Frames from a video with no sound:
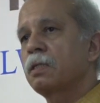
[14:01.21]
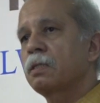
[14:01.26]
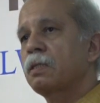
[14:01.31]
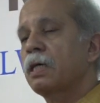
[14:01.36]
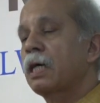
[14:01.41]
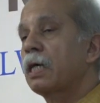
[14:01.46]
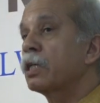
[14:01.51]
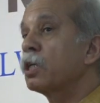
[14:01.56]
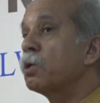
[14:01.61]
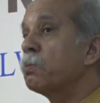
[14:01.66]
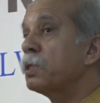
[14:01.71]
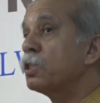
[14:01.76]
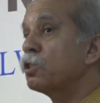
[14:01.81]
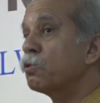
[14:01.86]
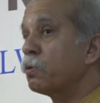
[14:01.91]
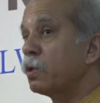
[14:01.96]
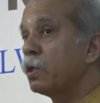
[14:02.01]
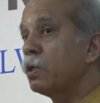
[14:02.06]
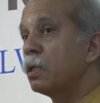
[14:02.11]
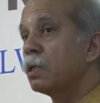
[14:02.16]
The arguments
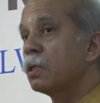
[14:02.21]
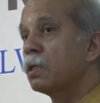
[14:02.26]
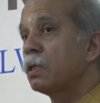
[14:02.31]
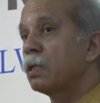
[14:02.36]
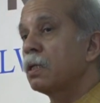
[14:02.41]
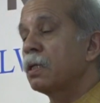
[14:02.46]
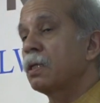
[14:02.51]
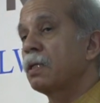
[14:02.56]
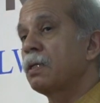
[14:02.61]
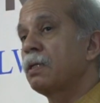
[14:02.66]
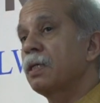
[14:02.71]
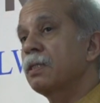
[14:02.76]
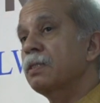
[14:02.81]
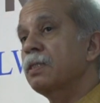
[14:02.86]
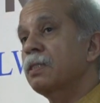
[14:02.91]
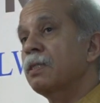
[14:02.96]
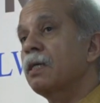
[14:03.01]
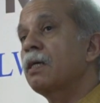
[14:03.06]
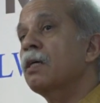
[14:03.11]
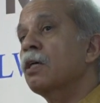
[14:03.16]
were,
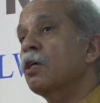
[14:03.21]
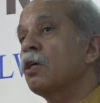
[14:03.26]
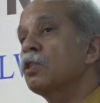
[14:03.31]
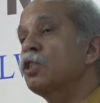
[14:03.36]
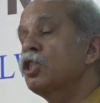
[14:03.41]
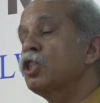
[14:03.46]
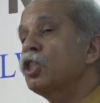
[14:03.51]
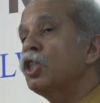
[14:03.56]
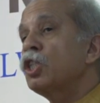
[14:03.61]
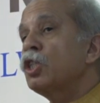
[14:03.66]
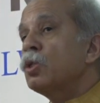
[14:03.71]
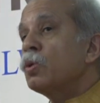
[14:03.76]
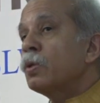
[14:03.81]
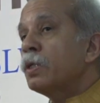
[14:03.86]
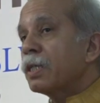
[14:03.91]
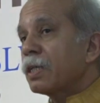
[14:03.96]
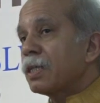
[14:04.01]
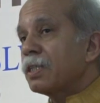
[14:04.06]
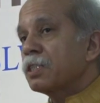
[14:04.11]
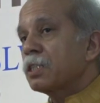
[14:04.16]
does a
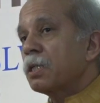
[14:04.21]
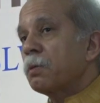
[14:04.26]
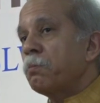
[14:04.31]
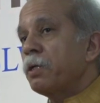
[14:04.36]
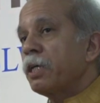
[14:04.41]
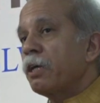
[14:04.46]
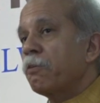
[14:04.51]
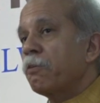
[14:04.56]
constituent assembly